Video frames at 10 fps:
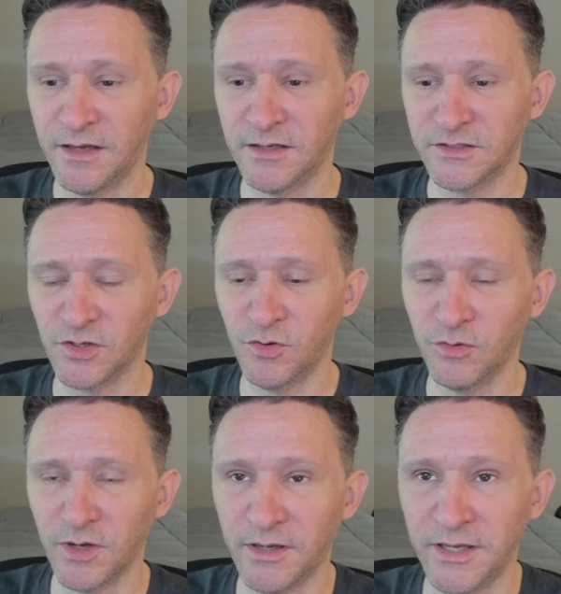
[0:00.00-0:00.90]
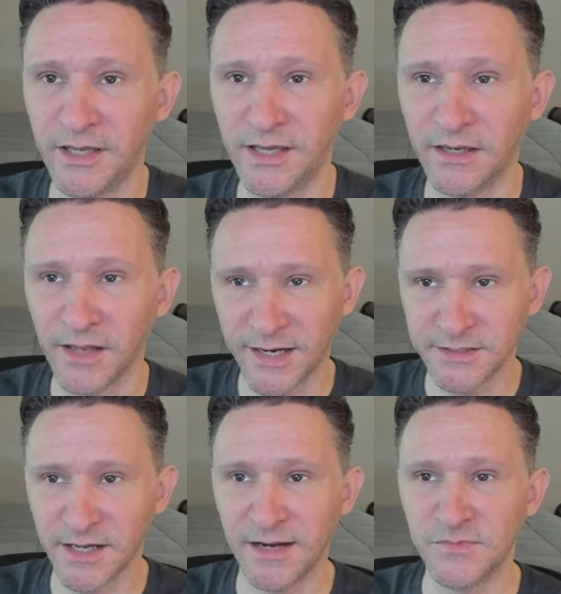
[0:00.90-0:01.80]
so a lot of
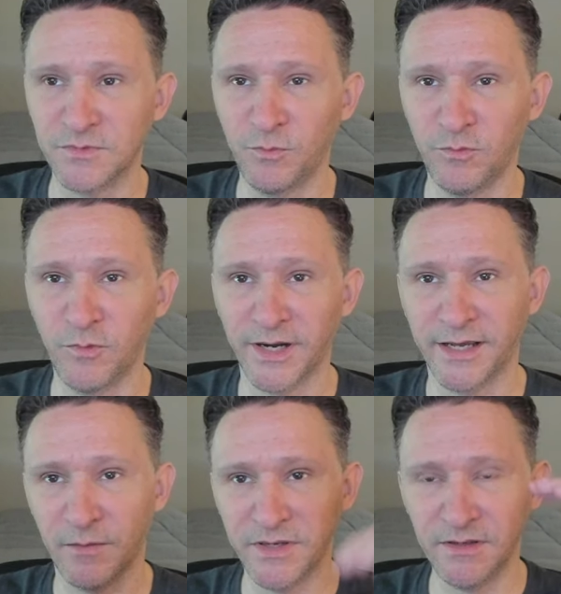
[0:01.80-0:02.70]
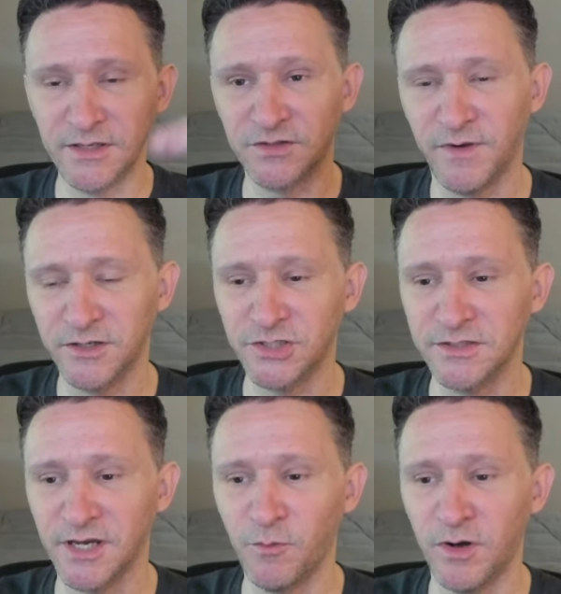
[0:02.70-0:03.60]
times when I come into these
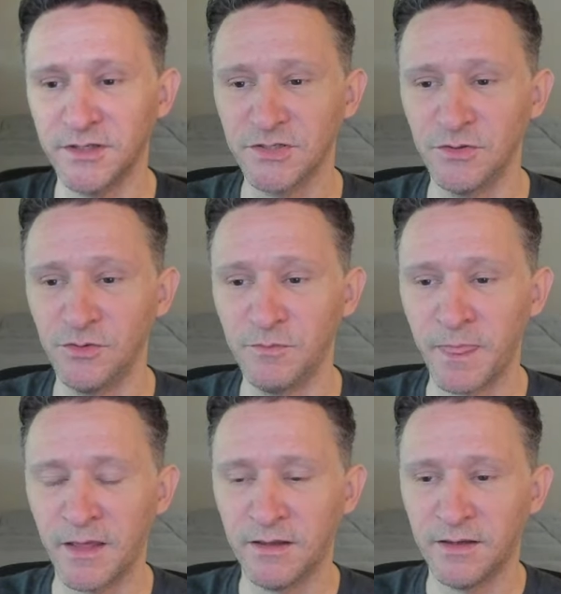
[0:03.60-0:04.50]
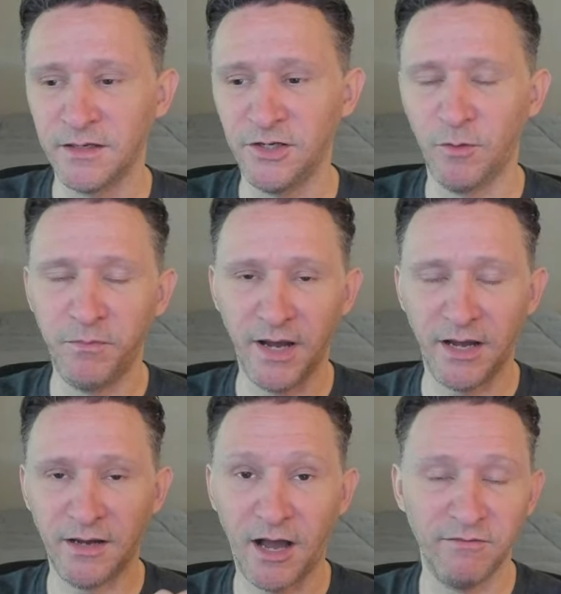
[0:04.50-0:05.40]
functions, I want to,
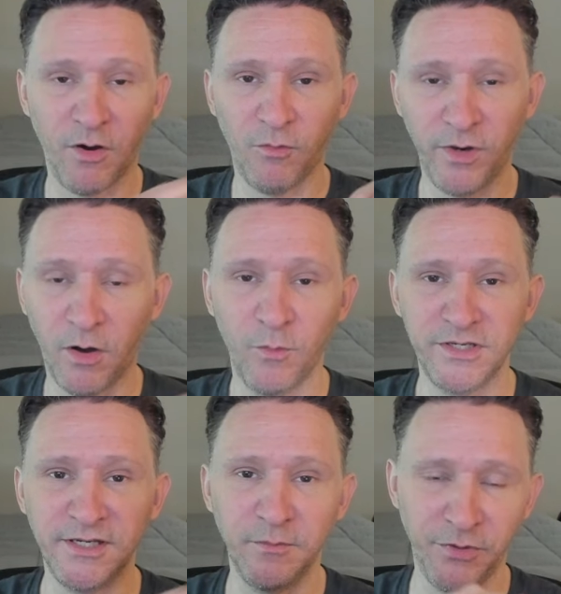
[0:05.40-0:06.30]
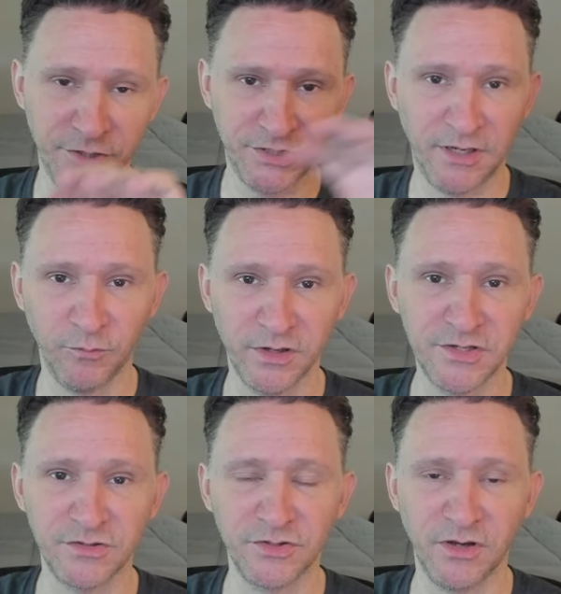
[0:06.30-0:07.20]
we always need to push some
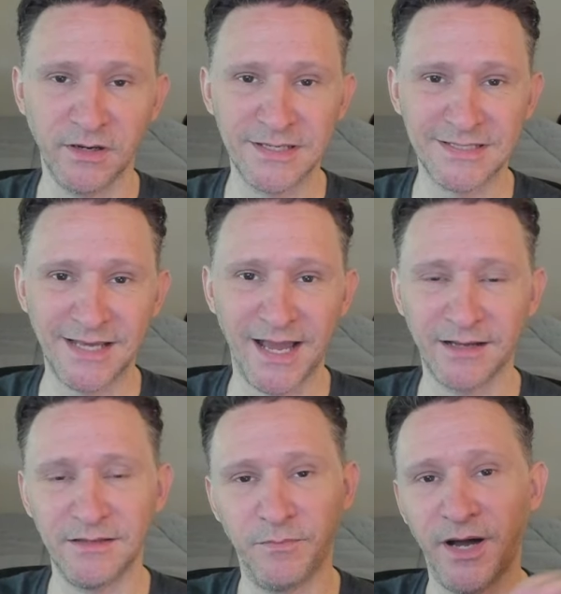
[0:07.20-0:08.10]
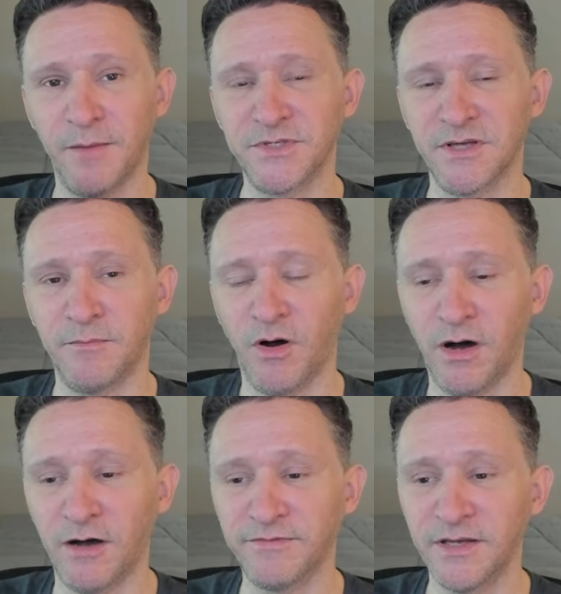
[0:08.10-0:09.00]
registers onto the stack and then pop some
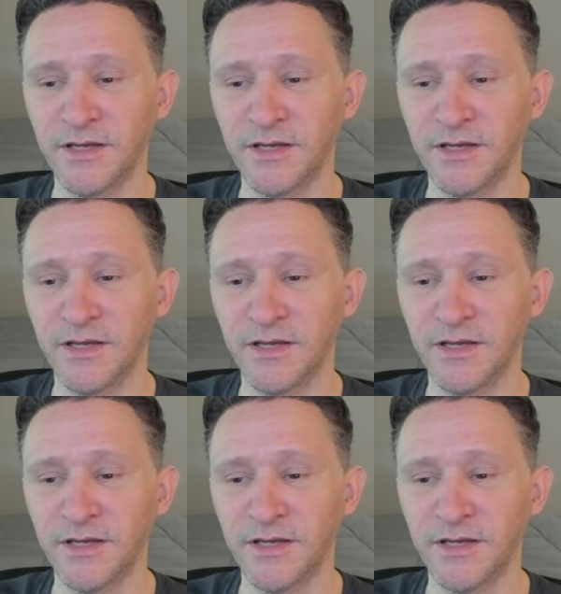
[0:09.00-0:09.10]
off.